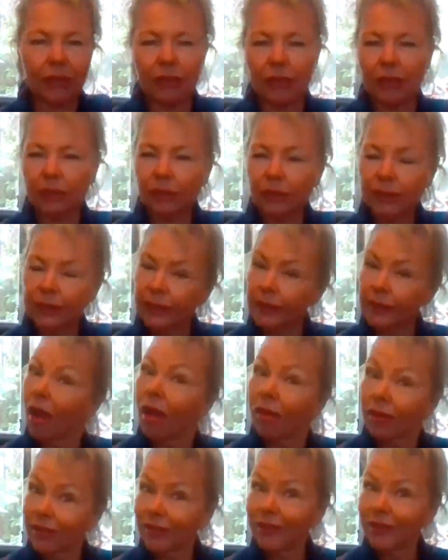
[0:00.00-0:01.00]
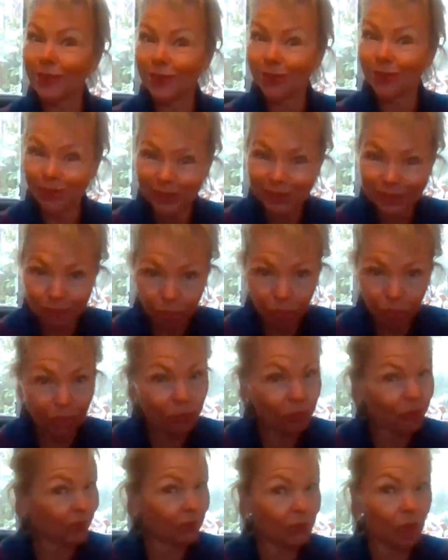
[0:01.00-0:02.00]
And he was solid, you know, this boy
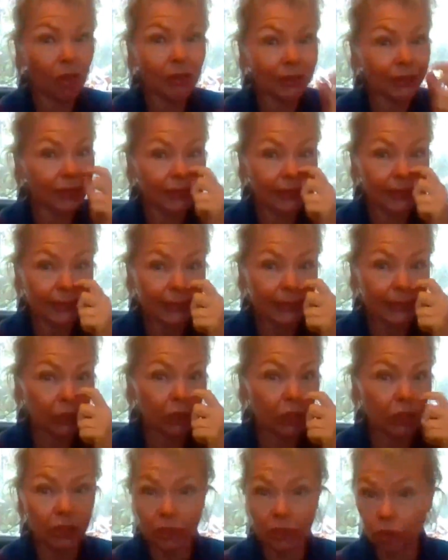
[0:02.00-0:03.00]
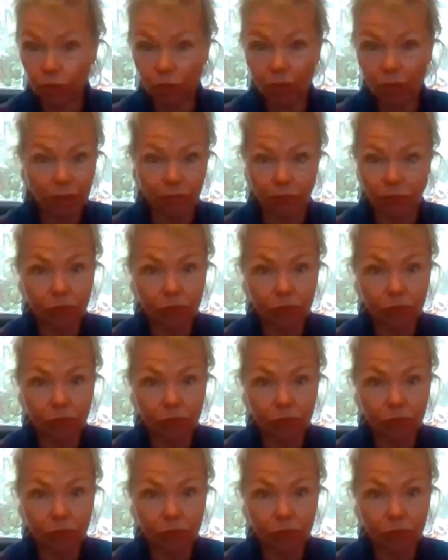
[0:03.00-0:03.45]
was solid and he could just truck